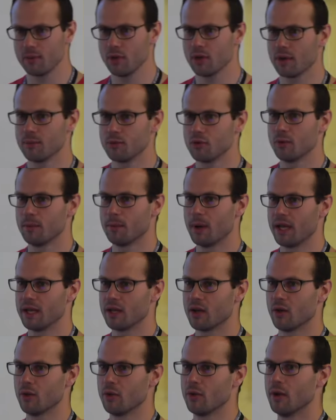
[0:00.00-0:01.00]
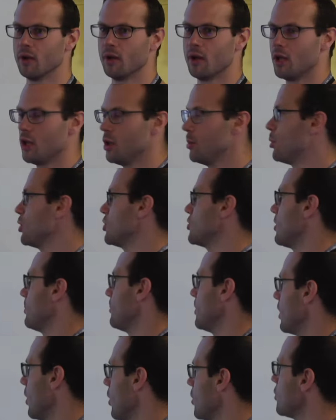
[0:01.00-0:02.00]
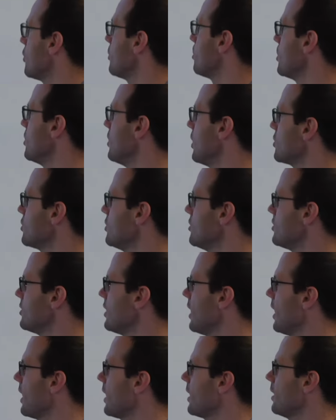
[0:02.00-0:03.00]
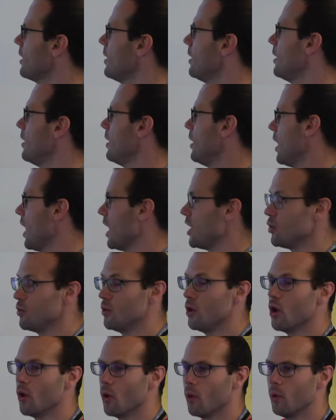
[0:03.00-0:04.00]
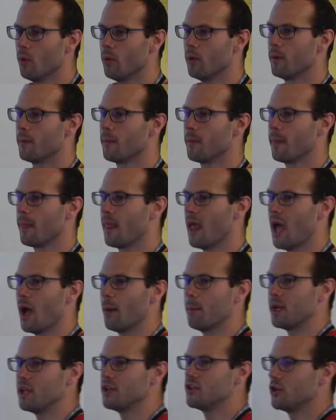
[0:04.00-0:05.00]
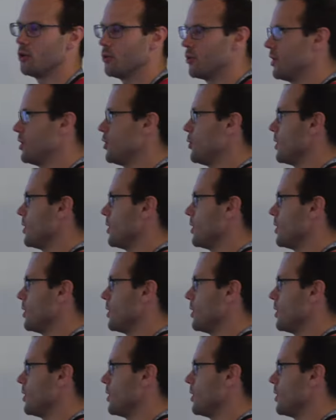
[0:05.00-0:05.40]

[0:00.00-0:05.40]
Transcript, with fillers: you come to a bytecode, you push something onto the production stack, and you know how many children you